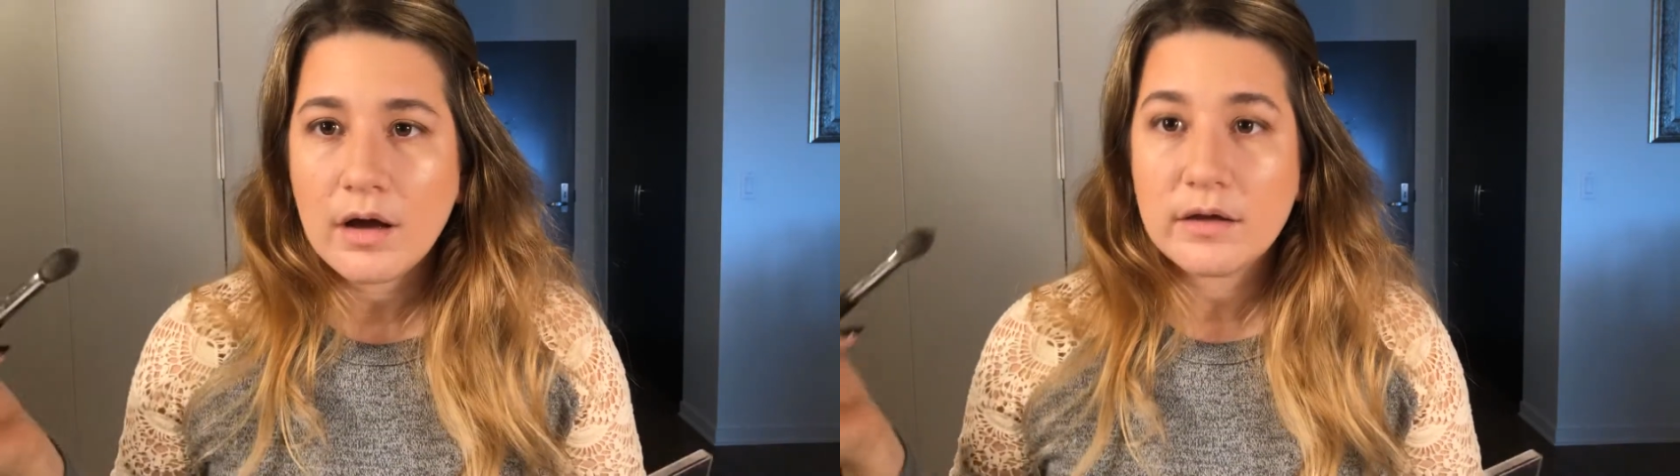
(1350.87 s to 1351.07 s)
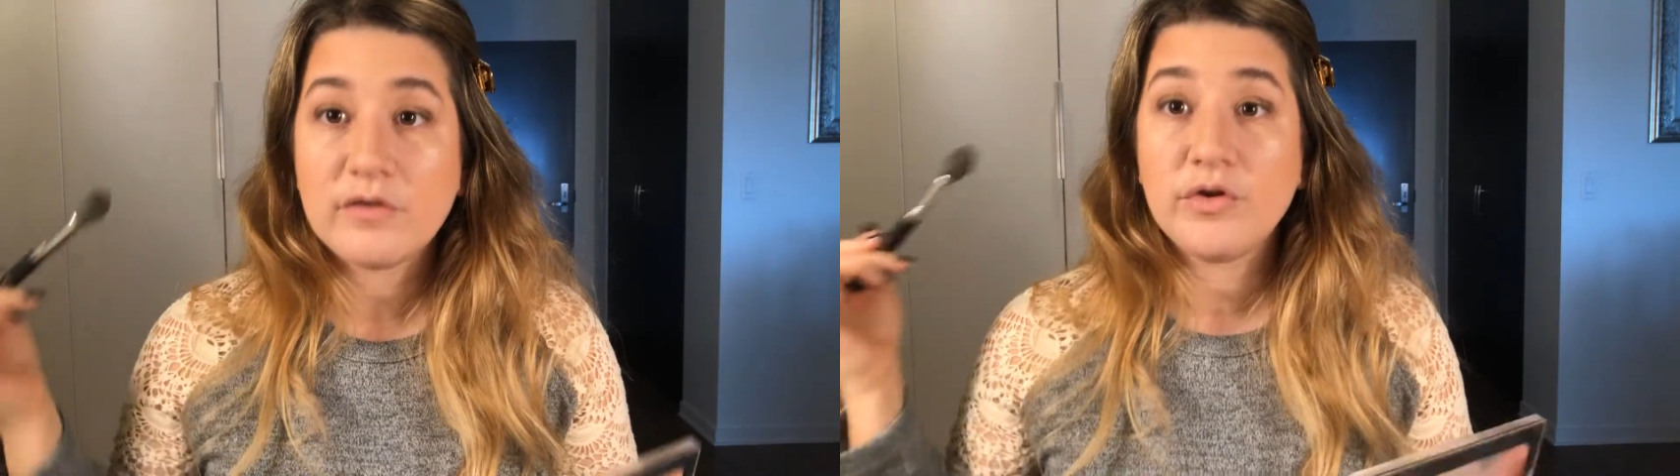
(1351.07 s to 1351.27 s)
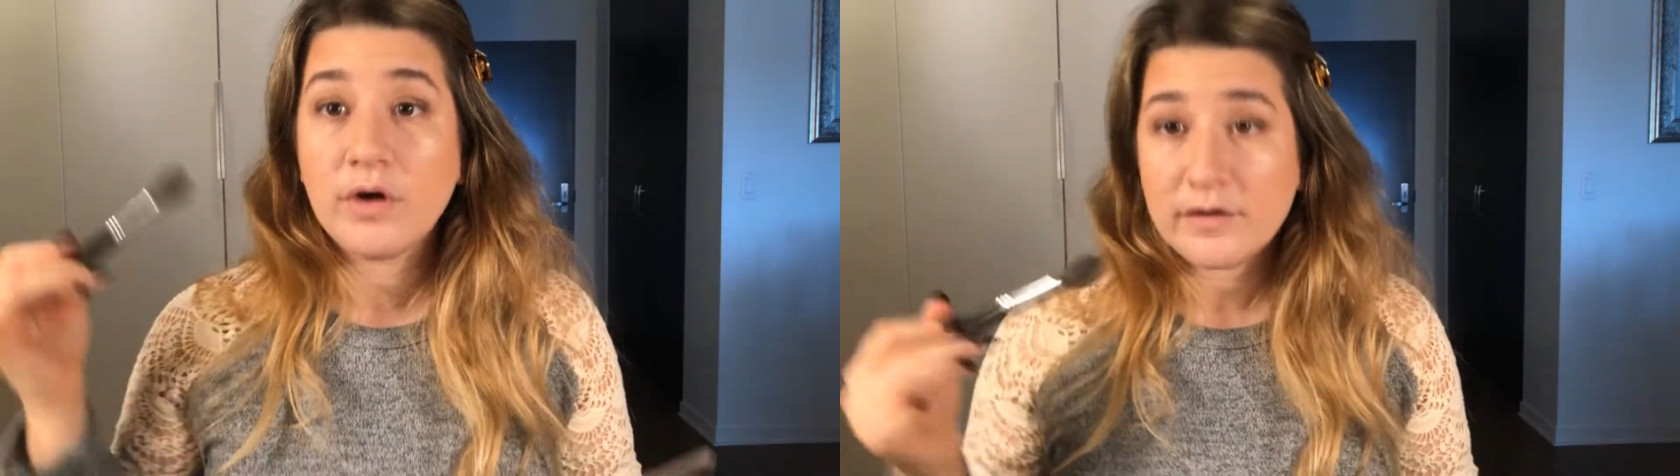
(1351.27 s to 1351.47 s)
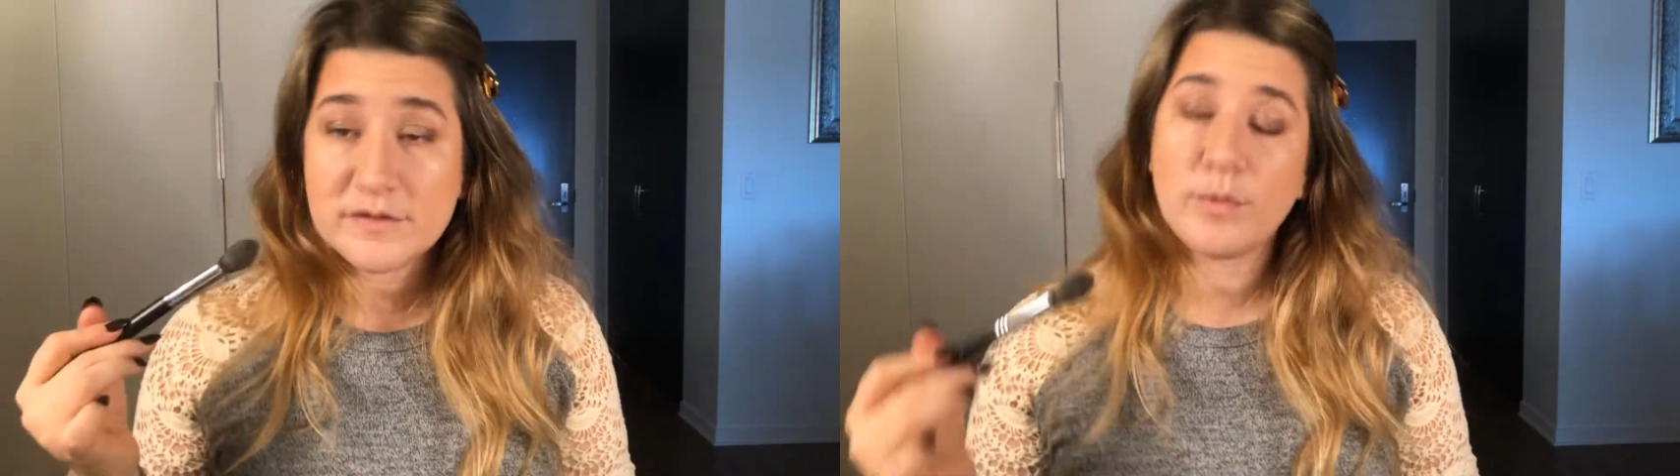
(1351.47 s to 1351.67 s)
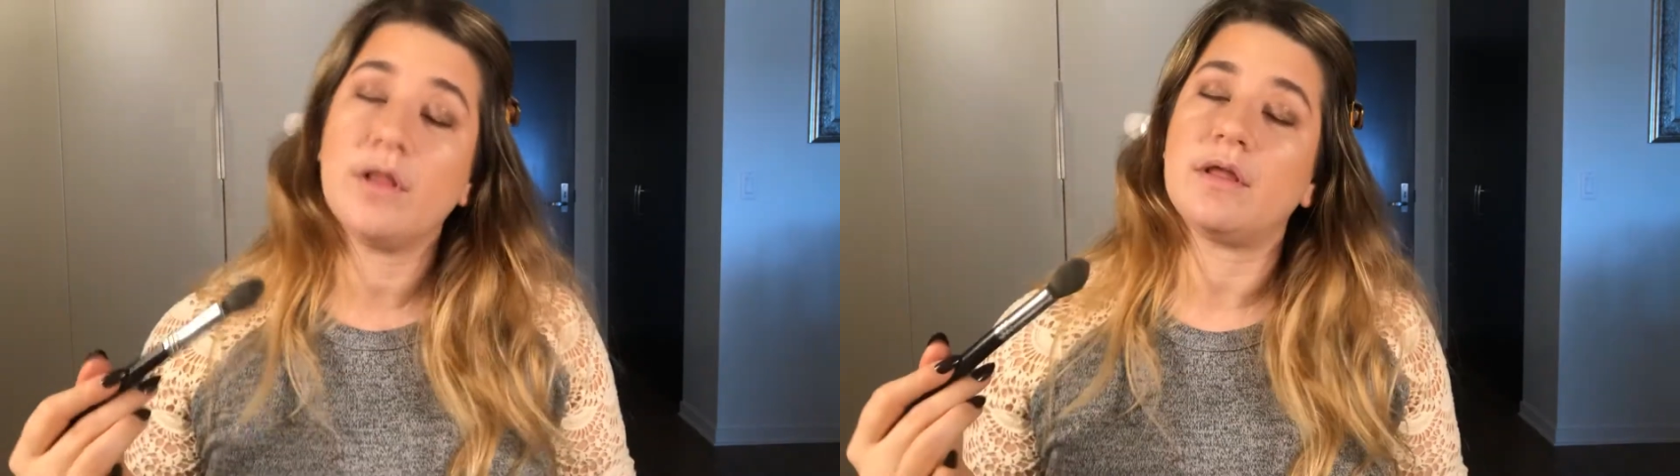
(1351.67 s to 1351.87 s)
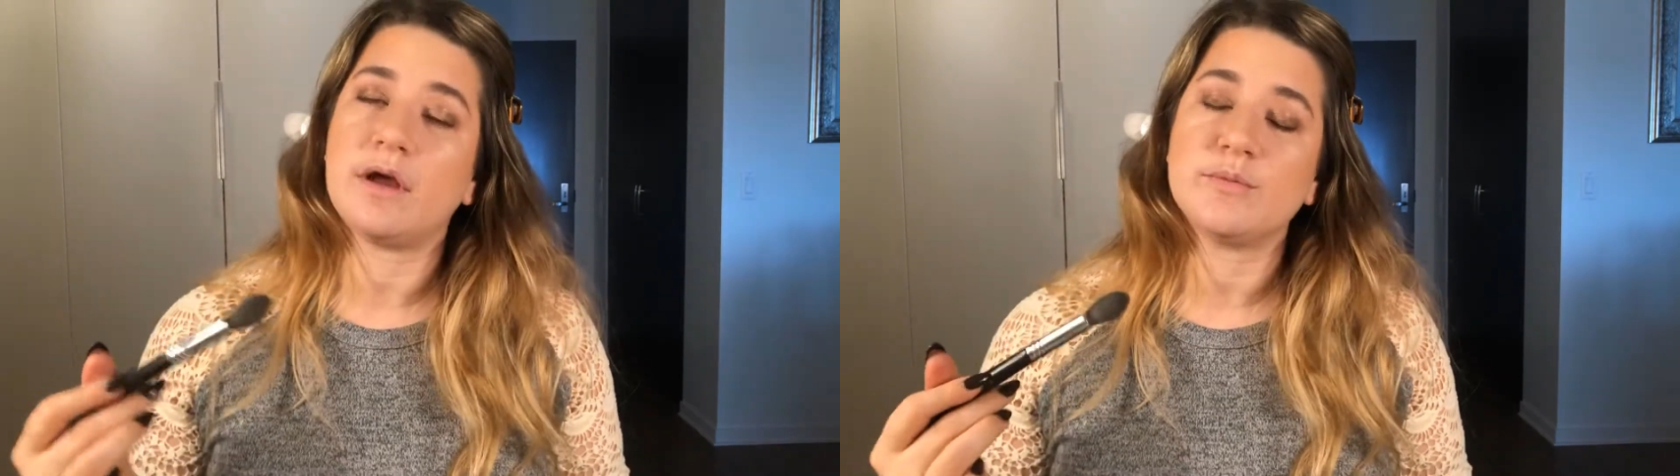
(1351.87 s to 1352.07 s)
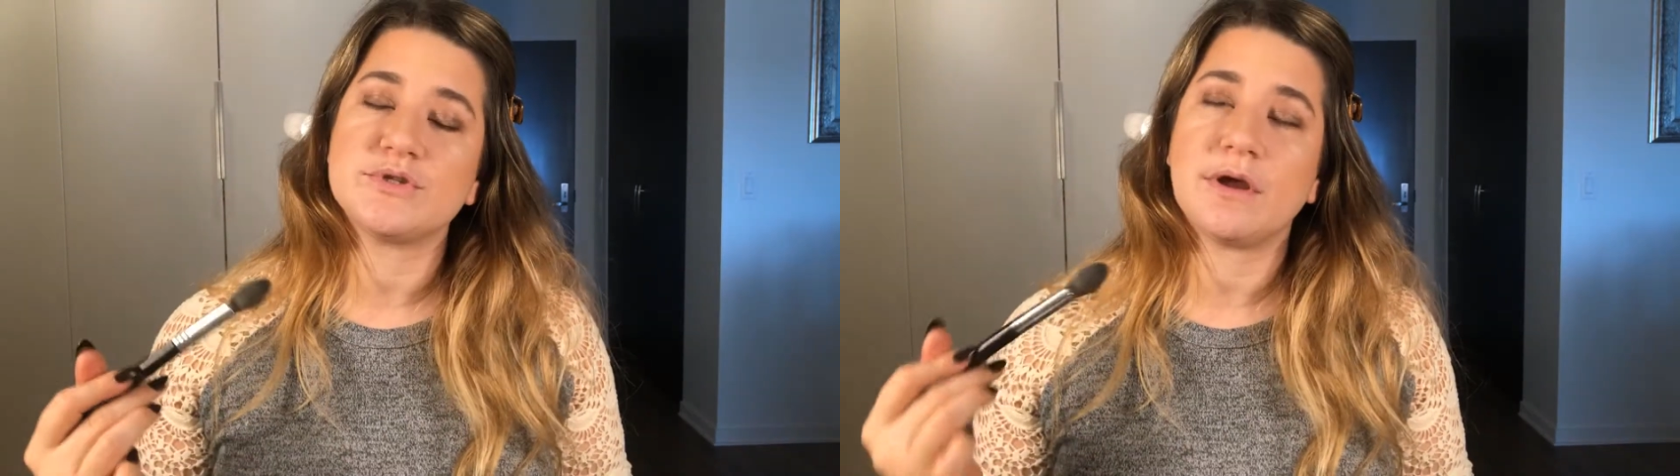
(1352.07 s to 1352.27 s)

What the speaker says: If you have small lips